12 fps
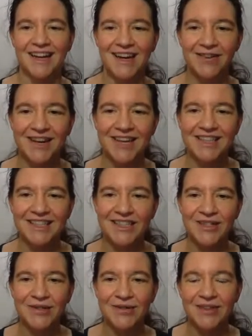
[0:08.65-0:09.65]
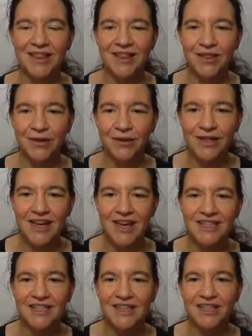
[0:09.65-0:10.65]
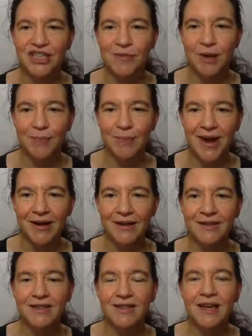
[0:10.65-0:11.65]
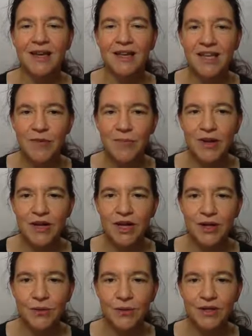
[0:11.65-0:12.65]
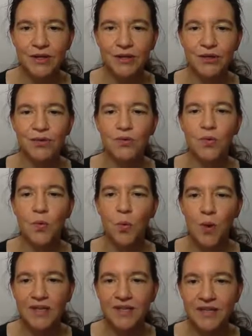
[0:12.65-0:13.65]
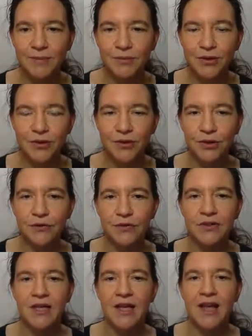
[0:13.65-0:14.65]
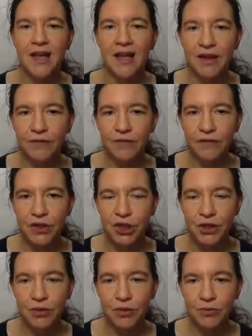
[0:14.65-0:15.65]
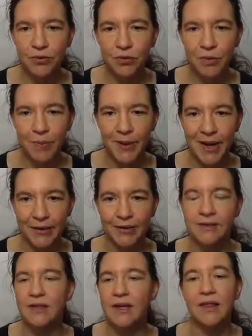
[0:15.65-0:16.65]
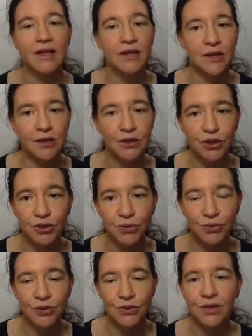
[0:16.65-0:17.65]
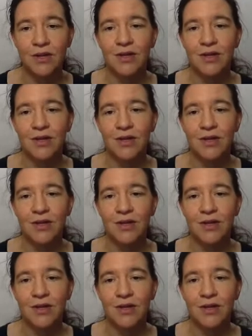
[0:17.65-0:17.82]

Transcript: Alright, so third and last lecture about pairings, here we're going to look into what elliptic curves have efficiently computable pairings. And then you can choose